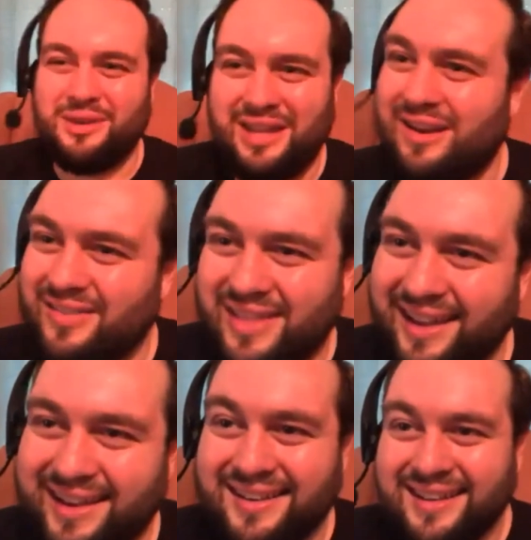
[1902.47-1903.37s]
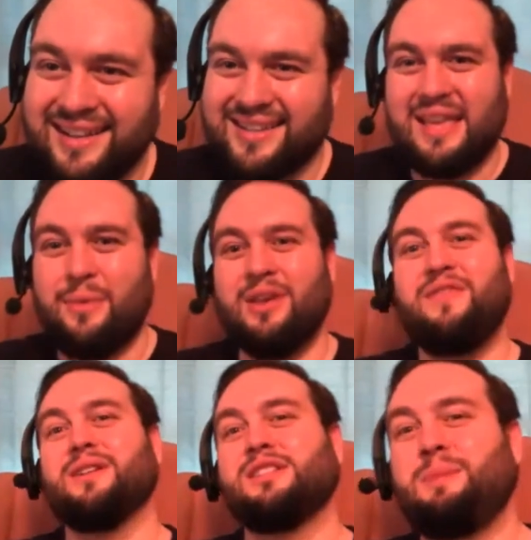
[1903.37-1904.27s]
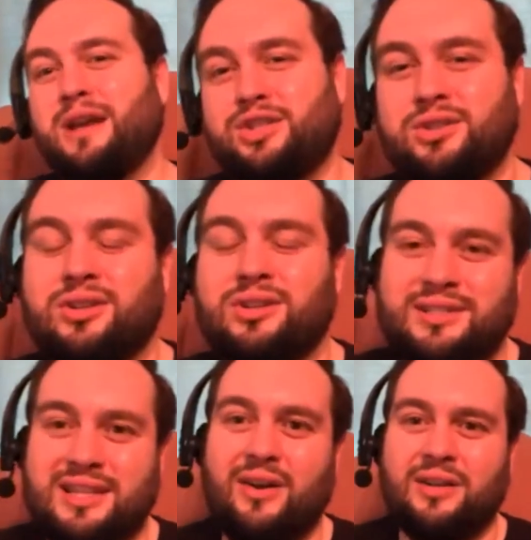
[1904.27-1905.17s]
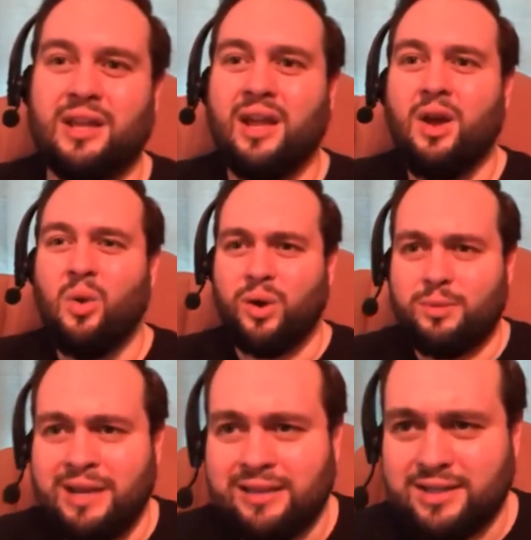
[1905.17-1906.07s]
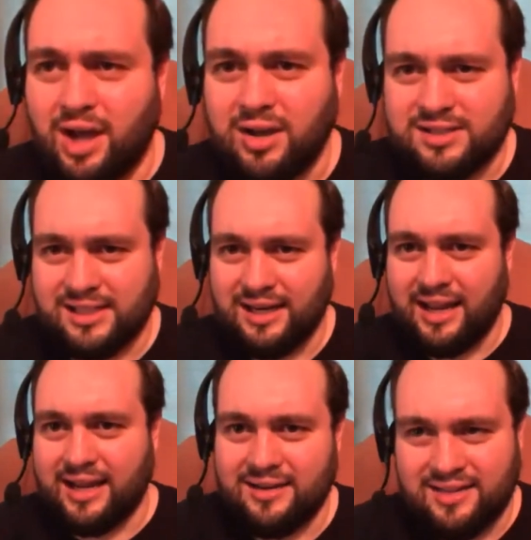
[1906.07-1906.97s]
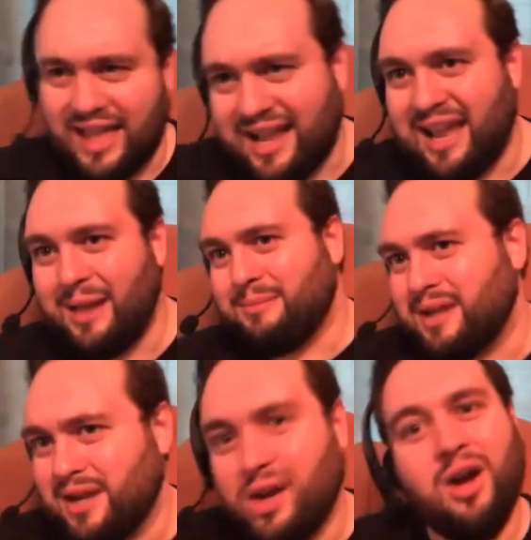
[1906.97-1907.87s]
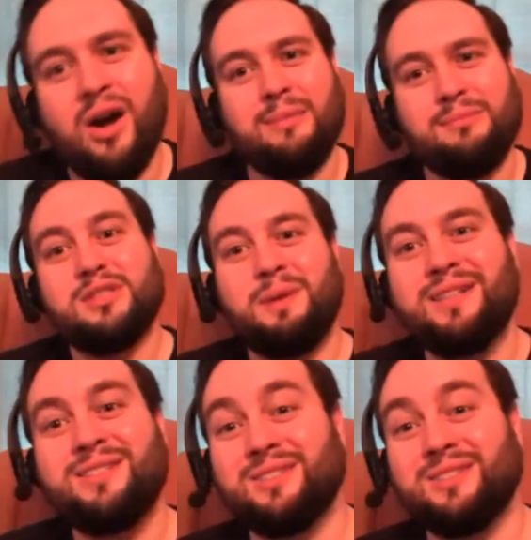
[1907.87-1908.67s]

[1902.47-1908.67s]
want to hear that because they want to feel special and intelligent. What do you mean the dog's enlightened? That can't be. No, I'm special.